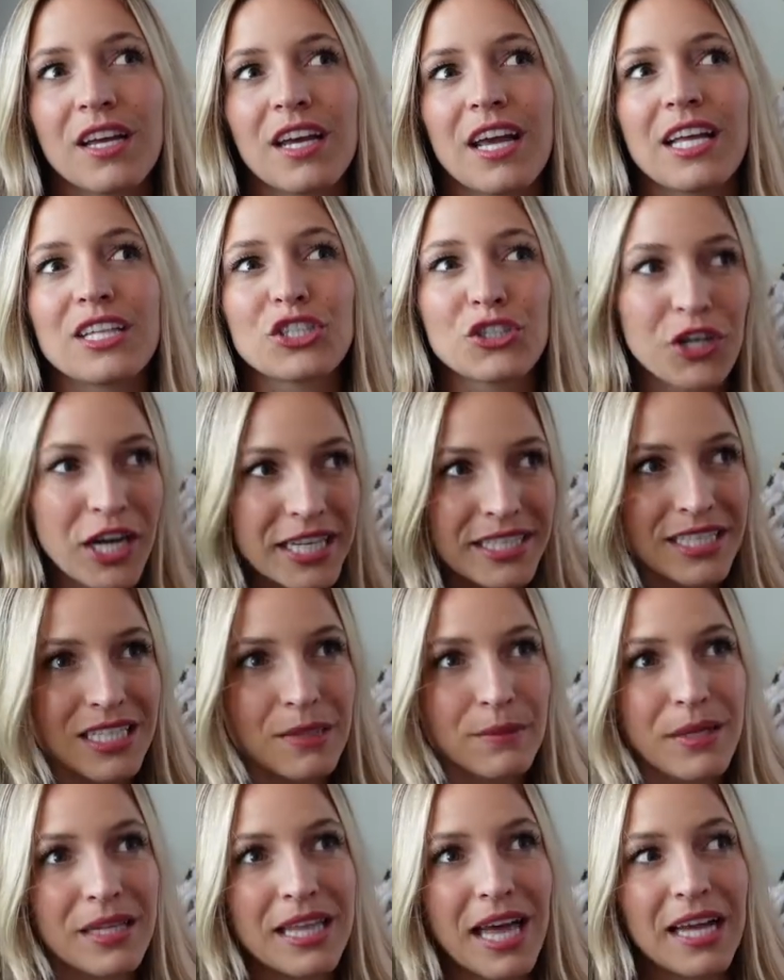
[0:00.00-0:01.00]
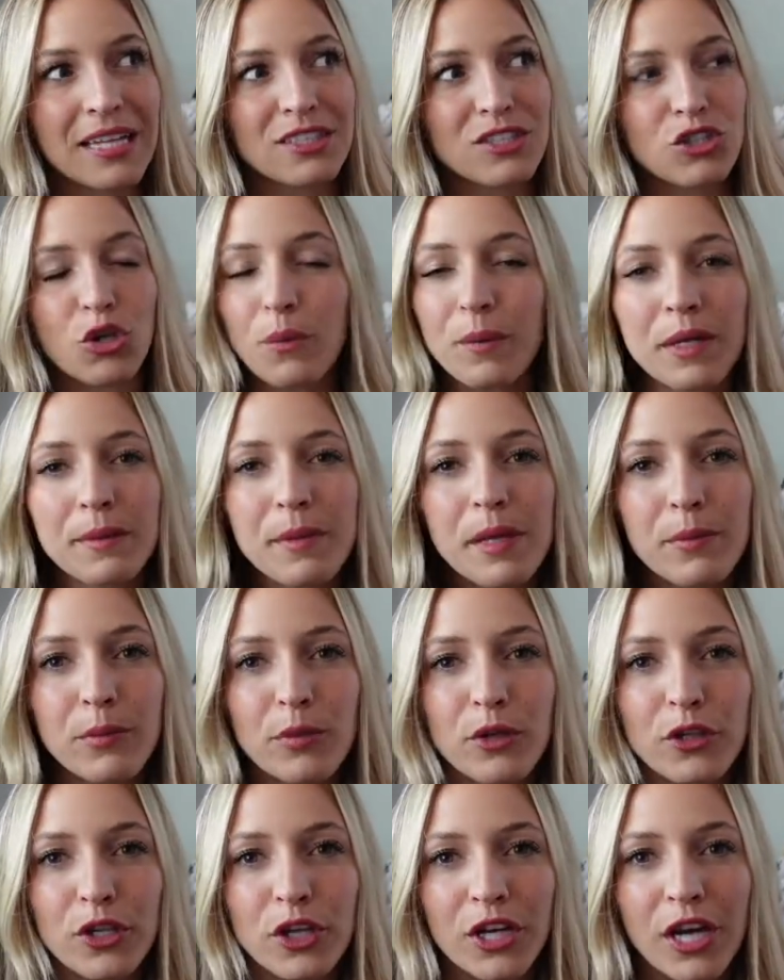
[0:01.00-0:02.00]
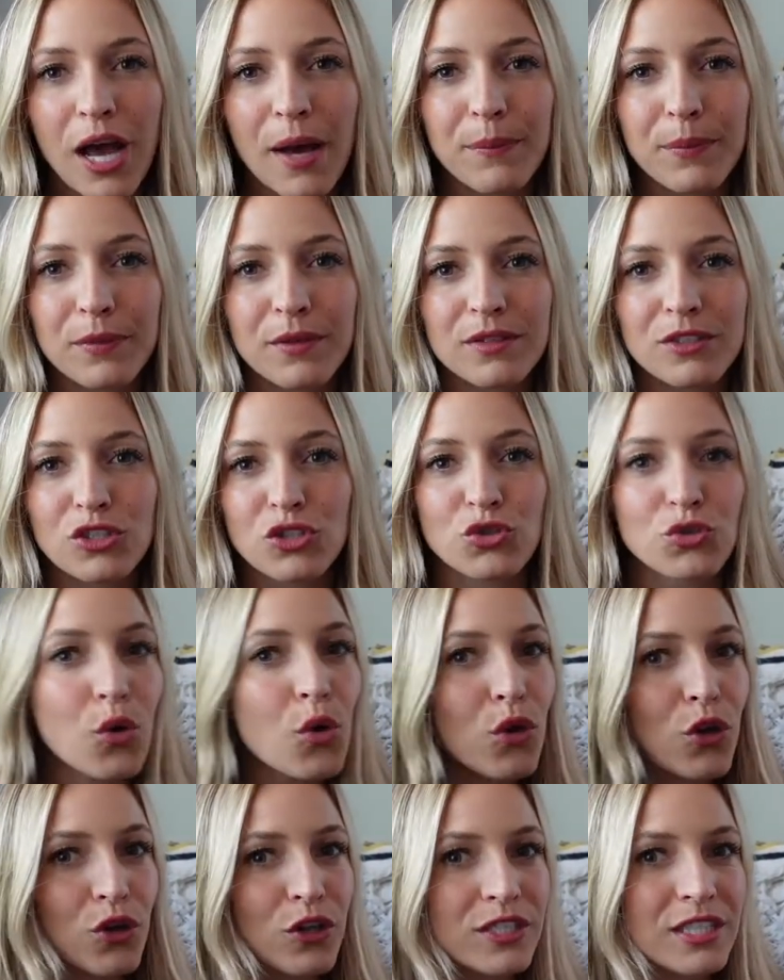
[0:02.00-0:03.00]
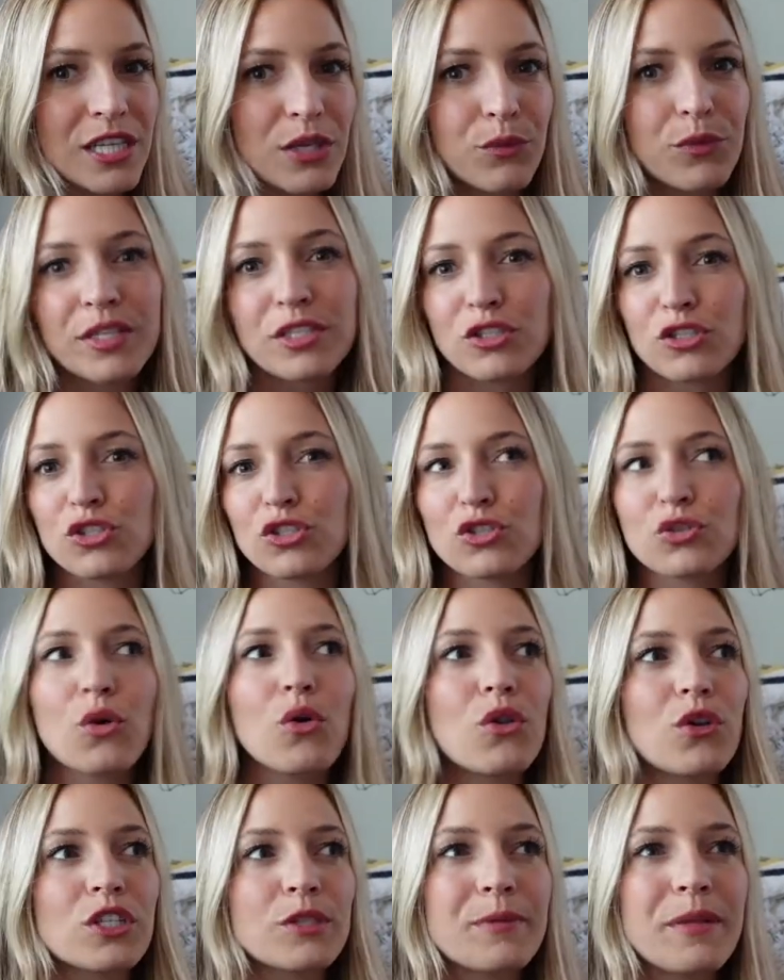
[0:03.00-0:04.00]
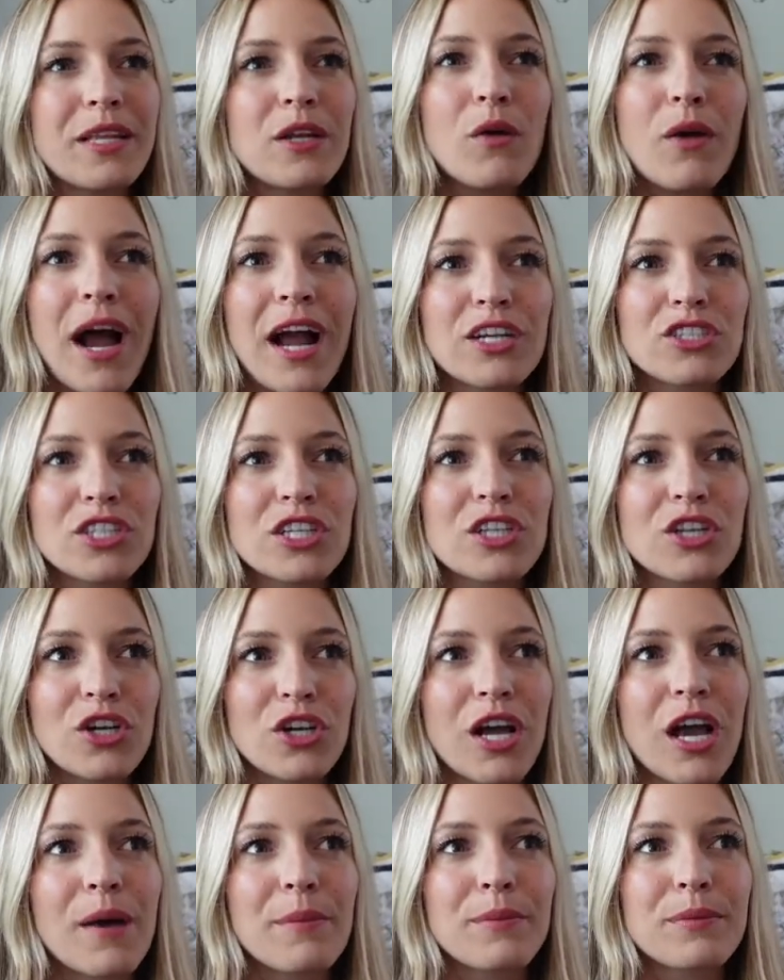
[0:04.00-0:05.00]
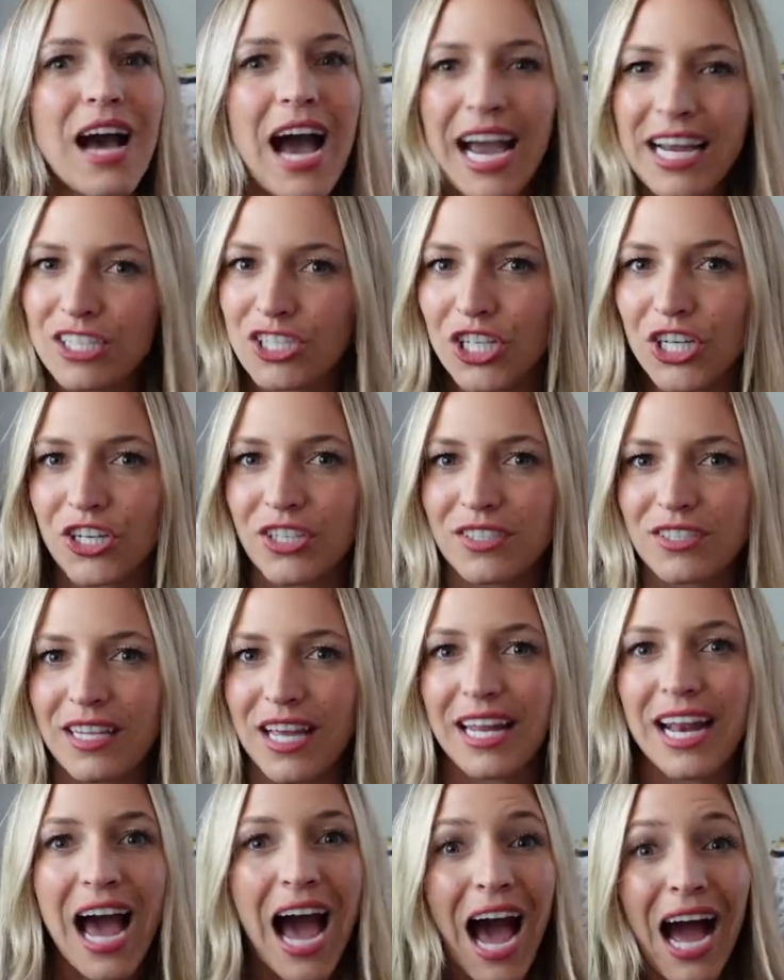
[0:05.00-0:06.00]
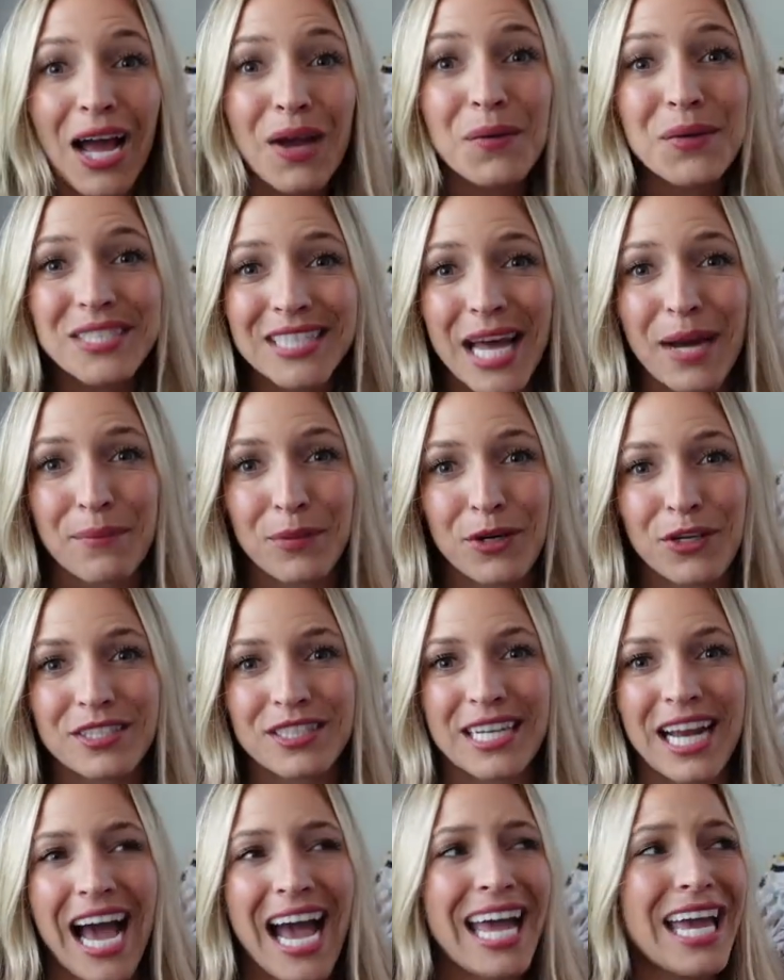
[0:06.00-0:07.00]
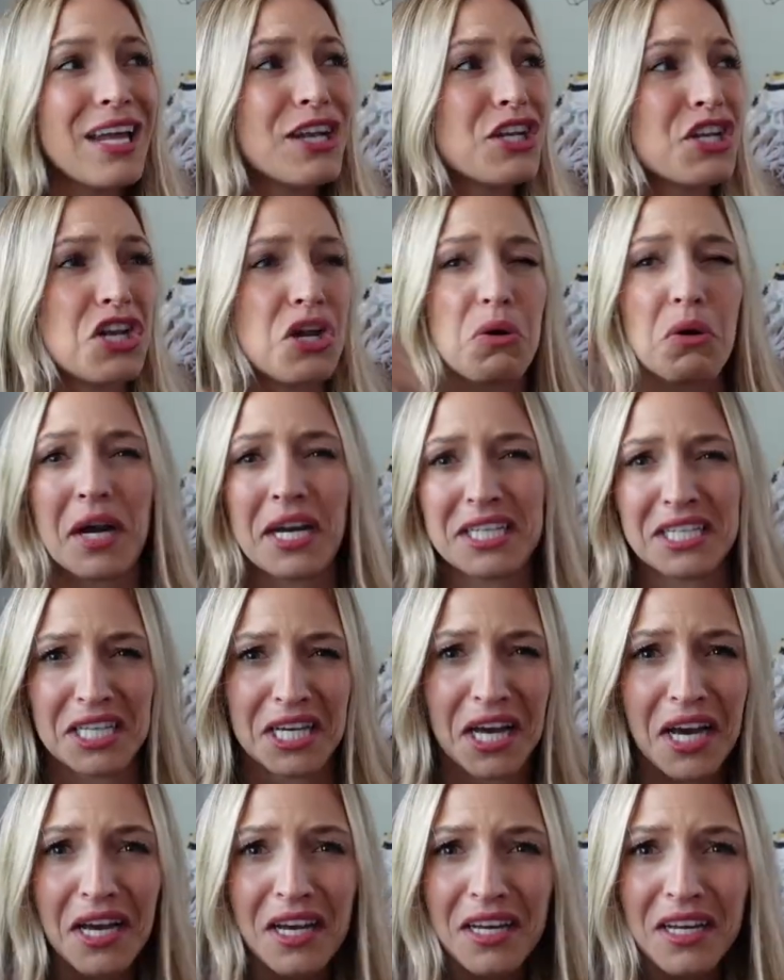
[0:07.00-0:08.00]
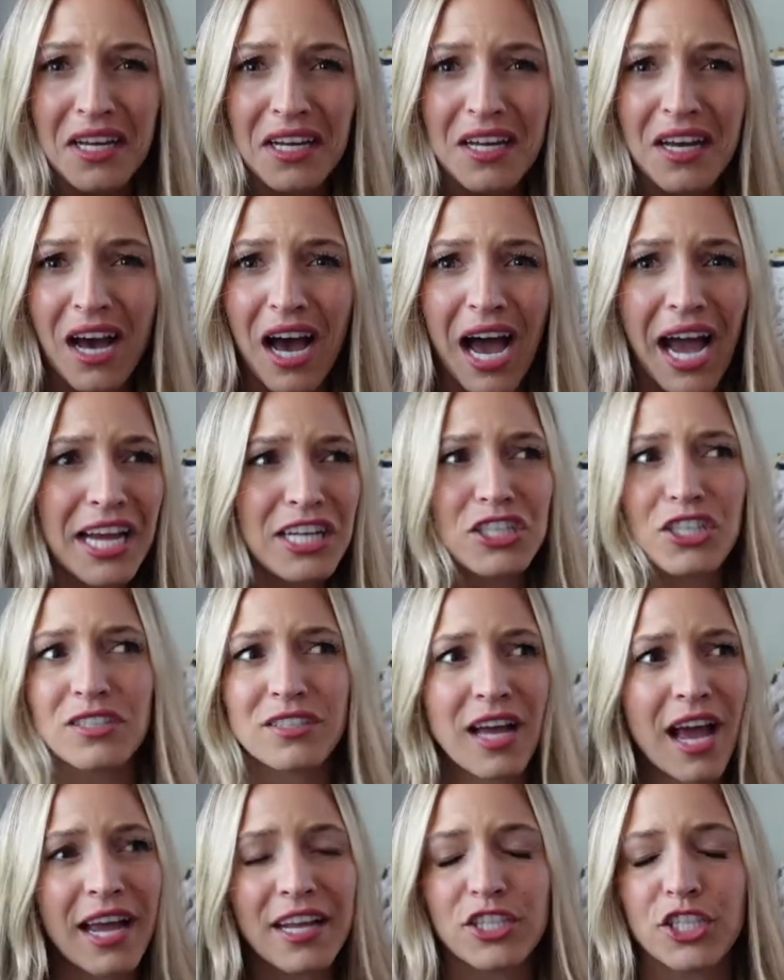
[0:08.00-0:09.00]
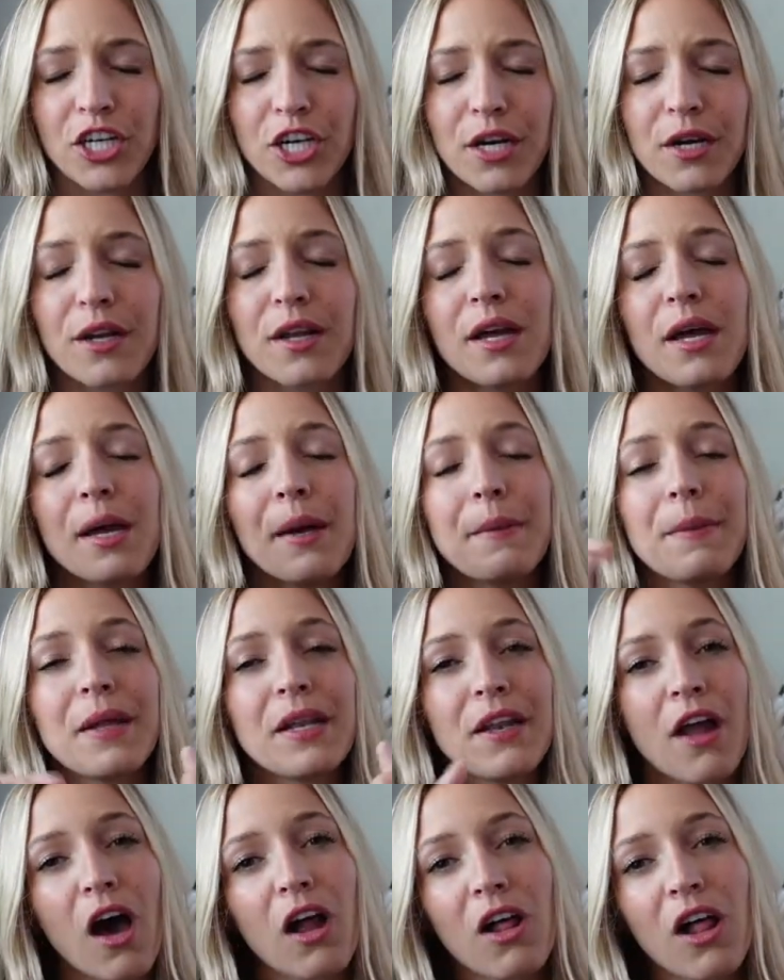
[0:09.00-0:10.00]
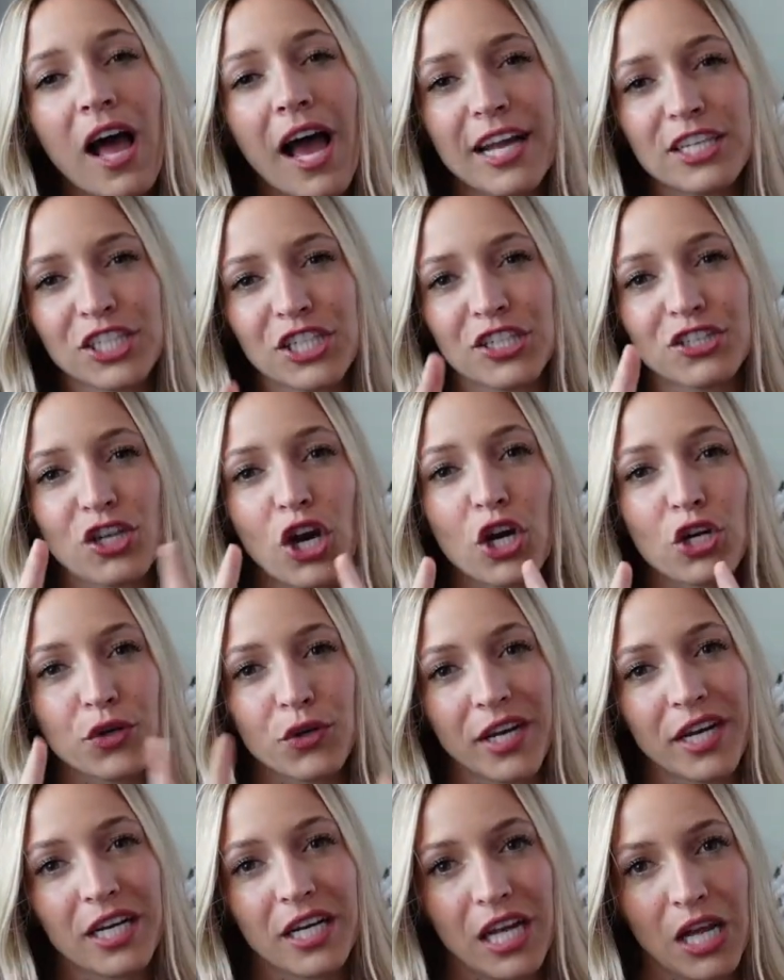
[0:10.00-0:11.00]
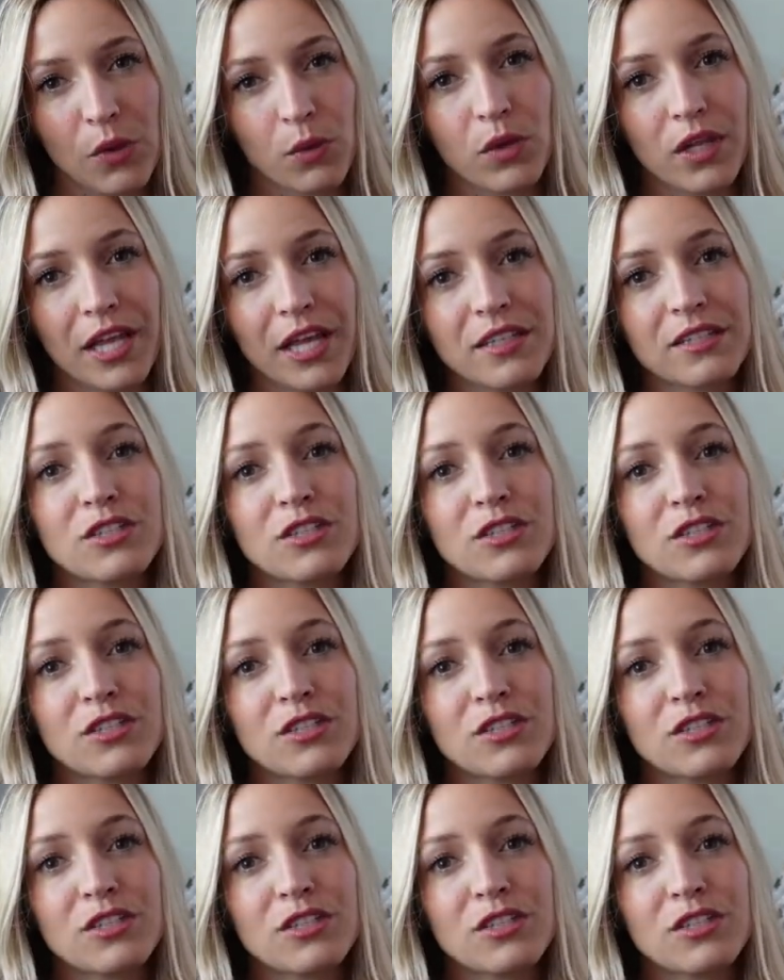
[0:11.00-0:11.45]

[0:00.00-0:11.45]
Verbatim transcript: It's crazy to me that so many people look up strollers and they research strollers, but they don't actually look up high chairs. And I was that person. I had no idea. A high chair is a high chair, but not all high chairs are created equally.